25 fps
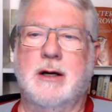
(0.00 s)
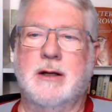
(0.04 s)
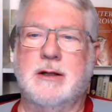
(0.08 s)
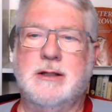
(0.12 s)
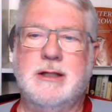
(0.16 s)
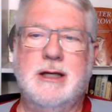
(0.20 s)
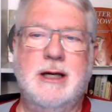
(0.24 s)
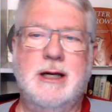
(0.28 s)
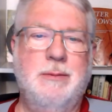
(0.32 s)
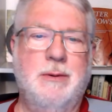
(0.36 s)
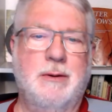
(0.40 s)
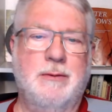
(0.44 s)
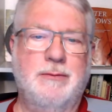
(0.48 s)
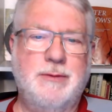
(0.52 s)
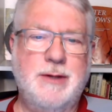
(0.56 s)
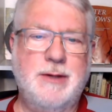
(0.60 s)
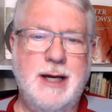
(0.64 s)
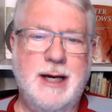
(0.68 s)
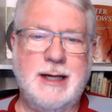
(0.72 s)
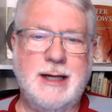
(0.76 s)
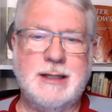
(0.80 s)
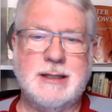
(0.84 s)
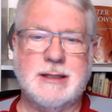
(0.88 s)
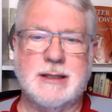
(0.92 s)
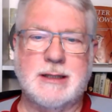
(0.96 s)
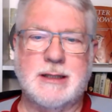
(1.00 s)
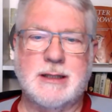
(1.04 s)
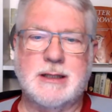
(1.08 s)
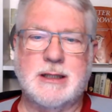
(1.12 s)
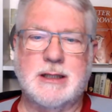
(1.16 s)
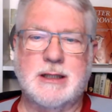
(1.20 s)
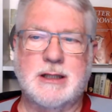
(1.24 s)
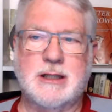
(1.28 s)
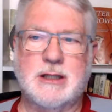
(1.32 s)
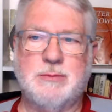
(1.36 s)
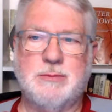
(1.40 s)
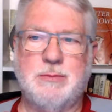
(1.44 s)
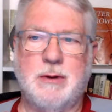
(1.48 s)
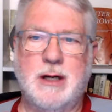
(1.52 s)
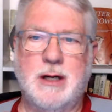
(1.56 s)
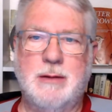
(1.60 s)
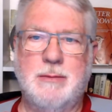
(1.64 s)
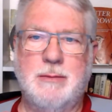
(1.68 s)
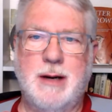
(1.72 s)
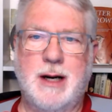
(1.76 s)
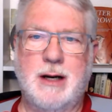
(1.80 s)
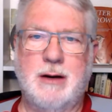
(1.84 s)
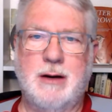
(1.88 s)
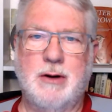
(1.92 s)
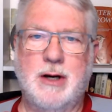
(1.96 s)
tip of Texas in the spring
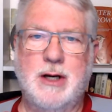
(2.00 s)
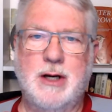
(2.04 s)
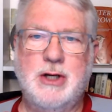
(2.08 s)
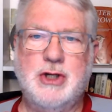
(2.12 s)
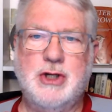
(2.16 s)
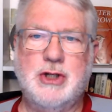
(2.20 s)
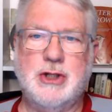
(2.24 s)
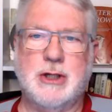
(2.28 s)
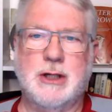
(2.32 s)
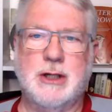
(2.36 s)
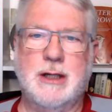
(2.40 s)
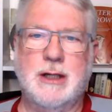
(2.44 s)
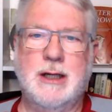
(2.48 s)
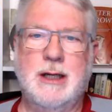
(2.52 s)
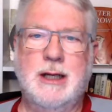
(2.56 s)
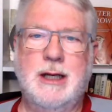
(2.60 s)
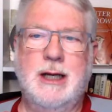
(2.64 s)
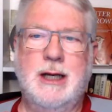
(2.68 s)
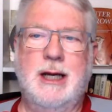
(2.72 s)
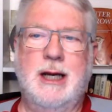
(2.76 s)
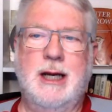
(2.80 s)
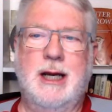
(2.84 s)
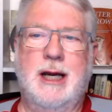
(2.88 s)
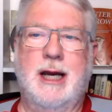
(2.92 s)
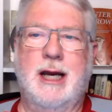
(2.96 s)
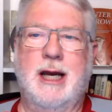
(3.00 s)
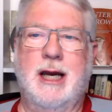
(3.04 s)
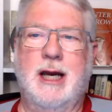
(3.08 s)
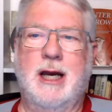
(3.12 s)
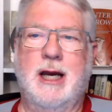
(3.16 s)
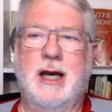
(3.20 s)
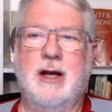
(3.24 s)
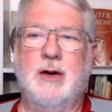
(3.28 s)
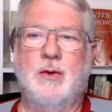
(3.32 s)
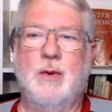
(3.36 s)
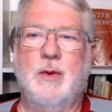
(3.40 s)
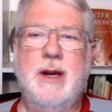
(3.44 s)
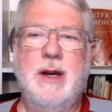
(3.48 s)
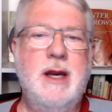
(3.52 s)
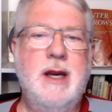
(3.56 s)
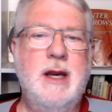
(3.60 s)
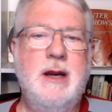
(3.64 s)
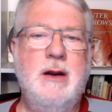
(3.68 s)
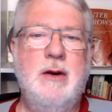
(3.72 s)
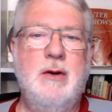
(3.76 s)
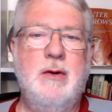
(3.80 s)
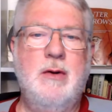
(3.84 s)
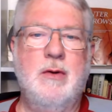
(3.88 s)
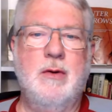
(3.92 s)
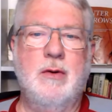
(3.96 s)
migration. And
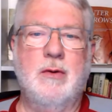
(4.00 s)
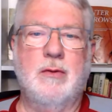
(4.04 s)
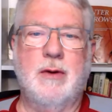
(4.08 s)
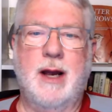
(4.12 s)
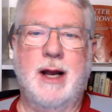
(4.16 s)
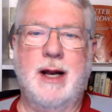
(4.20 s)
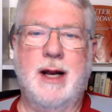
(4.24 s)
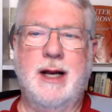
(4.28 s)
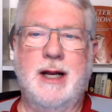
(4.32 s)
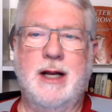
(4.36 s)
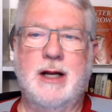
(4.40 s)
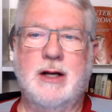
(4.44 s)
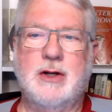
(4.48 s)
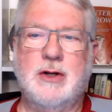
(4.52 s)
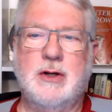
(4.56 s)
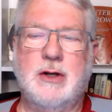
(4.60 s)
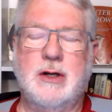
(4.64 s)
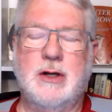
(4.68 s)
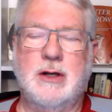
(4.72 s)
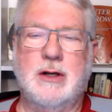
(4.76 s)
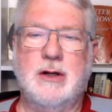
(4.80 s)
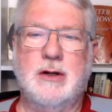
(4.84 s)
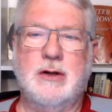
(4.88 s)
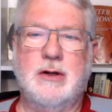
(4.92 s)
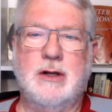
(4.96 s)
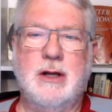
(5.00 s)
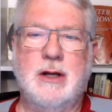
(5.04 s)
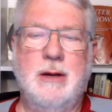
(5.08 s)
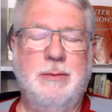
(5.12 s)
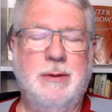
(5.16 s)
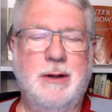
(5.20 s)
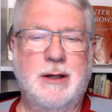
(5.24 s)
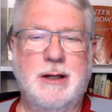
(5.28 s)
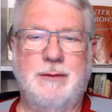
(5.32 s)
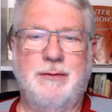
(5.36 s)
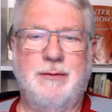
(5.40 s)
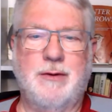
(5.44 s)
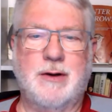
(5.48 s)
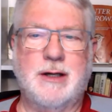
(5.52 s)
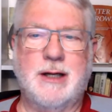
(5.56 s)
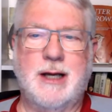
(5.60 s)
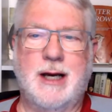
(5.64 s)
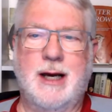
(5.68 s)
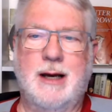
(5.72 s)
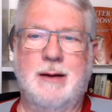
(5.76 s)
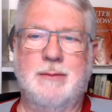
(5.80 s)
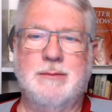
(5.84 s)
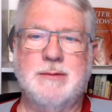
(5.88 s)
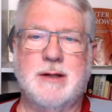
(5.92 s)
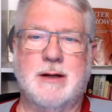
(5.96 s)
we ran in a couple of different
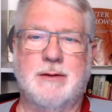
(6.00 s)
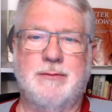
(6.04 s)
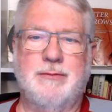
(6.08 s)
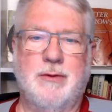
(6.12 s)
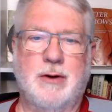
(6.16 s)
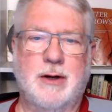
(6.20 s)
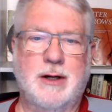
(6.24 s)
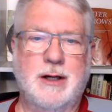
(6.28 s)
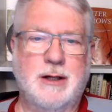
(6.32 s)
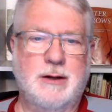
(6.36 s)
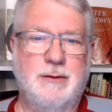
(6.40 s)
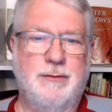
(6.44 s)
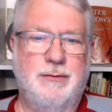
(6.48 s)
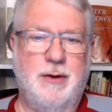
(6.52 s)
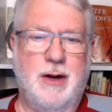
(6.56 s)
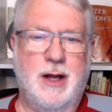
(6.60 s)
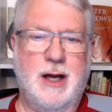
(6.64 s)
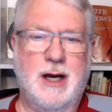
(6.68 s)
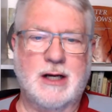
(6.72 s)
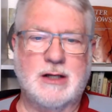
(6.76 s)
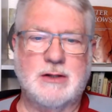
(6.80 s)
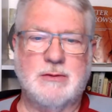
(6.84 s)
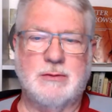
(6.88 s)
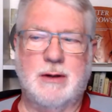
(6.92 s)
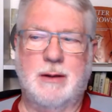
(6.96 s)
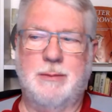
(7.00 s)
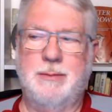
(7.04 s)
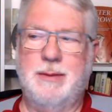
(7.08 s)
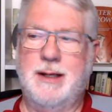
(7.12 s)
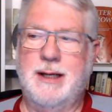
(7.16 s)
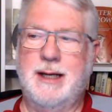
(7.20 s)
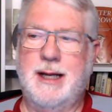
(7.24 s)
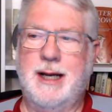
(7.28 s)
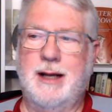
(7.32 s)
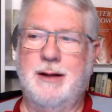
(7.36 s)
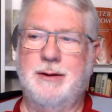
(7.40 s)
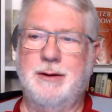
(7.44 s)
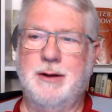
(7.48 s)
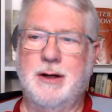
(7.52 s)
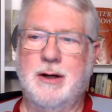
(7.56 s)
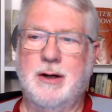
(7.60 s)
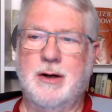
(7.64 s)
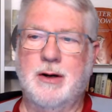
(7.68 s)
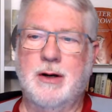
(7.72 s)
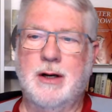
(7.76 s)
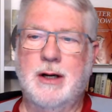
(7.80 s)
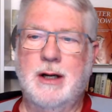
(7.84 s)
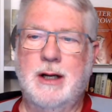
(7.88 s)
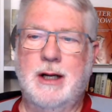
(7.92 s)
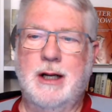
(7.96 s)
times. I've run into flocks when I've been down
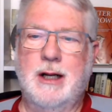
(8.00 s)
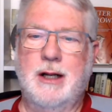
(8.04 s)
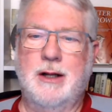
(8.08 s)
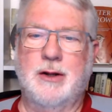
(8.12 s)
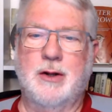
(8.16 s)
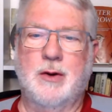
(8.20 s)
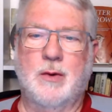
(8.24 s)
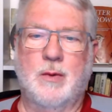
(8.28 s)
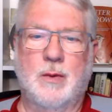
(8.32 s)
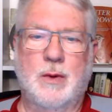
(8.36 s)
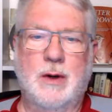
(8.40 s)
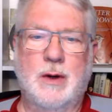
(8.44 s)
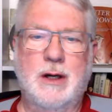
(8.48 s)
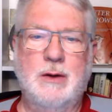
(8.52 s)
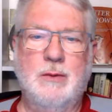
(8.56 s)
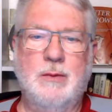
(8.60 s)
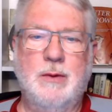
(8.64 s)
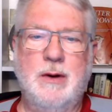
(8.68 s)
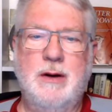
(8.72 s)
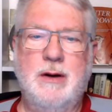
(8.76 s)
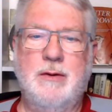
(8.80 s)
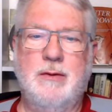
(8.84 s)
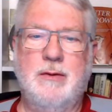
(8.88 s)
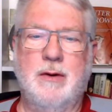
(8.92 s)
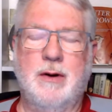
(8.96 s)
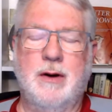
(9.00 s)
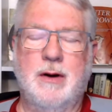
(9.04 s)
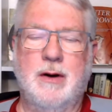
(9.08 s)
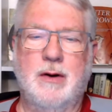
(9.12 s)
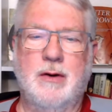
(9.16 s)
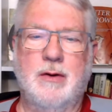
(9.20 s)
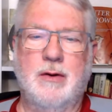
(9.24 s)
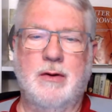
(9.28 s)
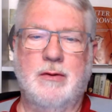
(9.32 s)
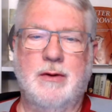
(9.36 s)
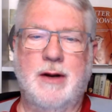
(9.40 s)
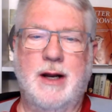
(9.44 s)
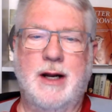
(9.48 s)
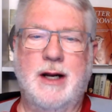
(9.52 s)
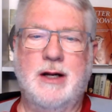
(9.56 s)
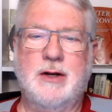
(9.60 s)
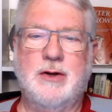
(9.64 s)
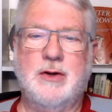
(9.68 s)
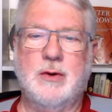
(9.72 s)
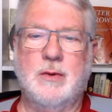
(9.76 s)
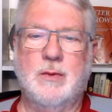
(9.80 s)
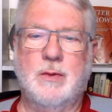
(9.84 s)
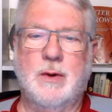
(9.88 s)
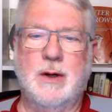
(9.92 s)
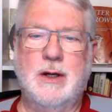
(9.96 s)
there. The one we ran
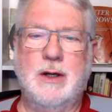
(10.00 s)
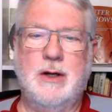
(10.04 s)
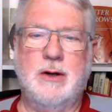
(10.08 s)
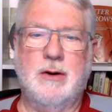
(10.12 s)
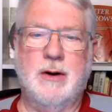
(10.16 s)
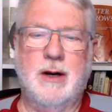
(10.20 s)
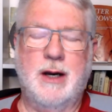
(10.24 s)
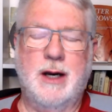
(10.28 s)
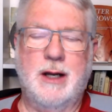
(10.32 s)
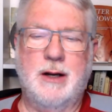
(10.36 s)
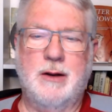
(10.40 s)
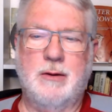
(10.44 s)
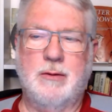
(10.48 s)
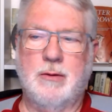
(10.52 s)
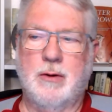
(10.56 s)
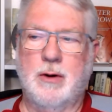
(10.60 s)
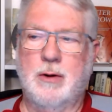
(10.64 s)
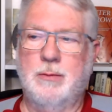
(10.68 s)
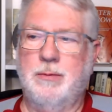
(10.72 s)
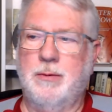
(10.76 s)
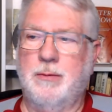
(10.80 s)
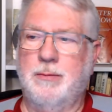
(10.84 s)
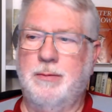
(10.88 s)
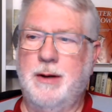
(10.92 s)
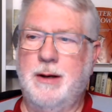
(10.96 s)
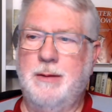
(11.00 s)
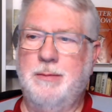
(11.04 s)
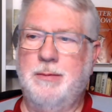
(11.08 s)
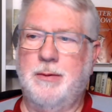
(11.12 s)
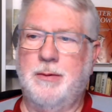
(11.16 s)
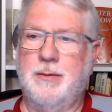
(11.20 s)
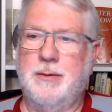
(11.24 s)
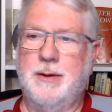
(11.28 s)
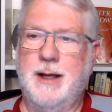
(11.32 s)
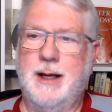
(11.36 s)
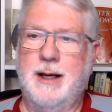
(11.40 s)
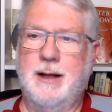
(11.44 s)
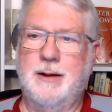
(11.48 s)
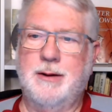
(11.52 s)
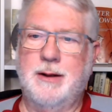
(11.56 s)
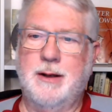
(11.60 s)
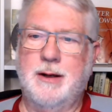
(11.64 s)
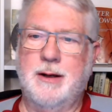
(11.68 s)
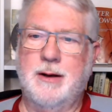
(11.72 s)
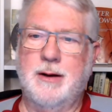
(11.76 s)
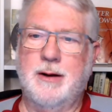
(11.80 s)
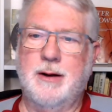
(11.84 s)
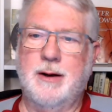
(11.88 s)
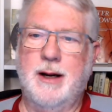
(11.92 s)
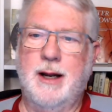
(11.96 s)
into one year had a group of people down
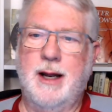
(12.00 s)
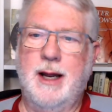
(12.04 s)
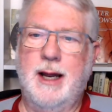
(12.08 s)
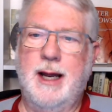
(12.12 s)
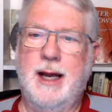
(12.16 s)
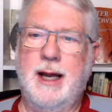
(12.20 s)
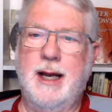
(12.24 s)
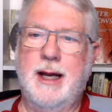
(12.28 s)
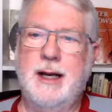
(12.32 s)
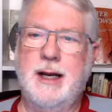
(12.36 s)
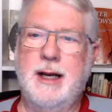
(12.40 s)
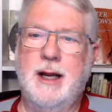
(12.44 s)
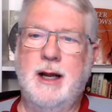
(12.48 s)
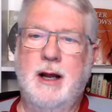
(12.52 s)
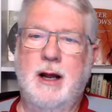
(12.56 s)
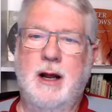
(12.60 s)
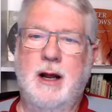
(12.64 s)
there, and